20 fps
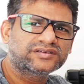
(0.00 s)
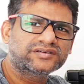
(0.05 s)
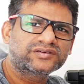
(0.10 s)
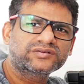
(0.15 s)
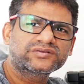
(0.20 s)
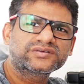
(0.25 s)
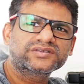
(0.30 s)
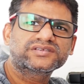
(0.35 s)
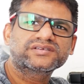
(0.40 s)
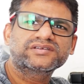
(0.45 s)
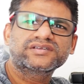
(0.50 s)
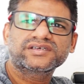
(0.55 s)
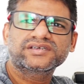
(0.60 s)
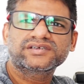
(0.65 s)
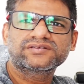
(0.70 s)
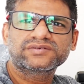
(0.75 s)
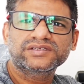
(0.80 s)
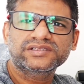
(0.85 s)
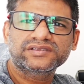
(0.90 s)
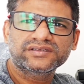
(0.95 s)
don't
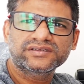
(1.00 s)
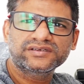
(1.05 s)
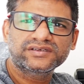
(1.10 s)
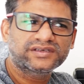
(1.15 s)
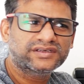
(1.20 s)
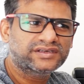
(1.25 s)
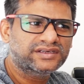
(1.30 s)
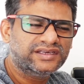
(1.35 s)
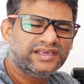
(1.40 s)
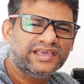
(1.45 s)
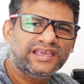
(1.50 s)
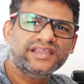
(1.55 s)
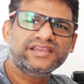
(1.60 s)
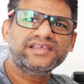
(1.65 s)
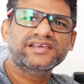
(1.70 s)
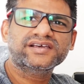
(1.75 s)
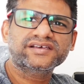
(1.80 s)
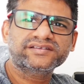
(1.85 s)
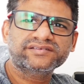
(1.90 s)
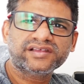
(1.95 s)
stick with
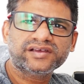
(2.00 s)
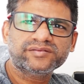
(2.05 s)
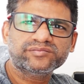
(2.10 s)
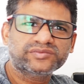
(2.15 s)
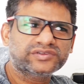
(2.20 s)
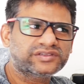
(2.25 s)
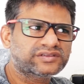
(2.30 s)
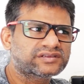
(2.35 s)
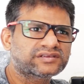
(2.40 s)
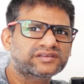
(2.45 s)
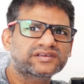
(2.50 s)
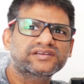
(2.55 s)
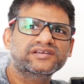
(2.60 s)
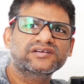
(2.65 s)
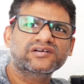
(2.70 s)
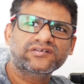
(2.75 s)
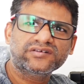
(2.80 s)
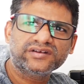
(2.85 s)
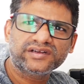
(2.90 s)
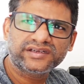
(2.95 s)
any examples,
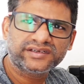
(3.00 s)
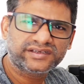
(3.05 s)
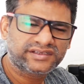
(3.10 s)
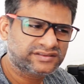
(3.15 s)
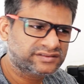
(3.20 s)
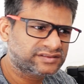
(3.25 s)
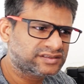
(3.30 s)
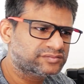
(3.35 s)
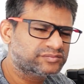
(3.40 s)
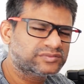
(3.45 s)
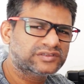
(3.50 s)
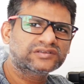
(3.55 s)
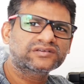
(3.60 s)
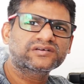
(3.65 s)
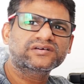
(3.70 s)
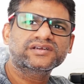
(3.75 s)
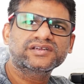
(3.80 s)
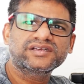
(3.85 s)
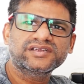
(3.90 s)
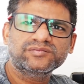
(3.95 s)
any online examples
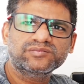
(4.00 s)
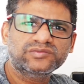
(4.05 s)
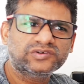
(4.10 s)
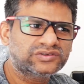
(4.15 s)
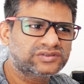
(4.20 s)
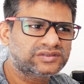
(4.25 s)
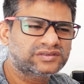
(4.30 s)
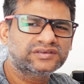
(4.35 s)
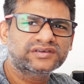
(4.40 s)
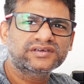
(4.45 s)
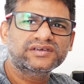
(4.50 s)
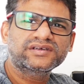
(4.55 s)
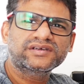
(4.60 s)
or any books.